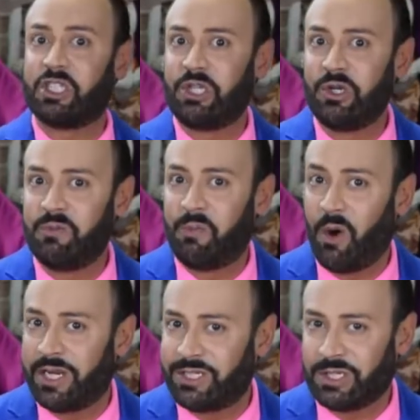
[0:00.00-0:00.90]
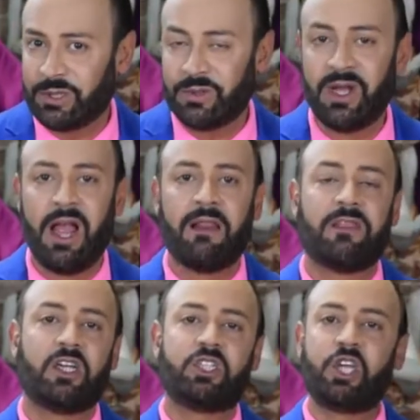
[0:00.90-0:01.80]
2.2,
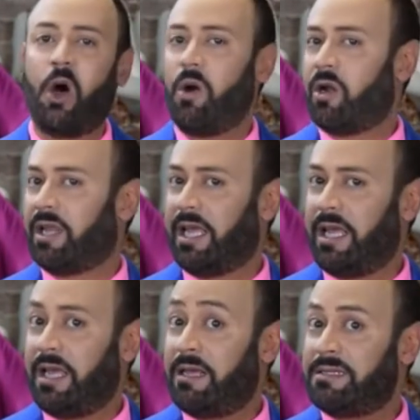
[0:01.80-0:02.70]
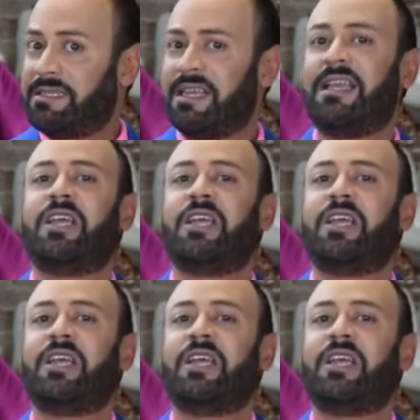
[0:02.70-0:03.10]
the total is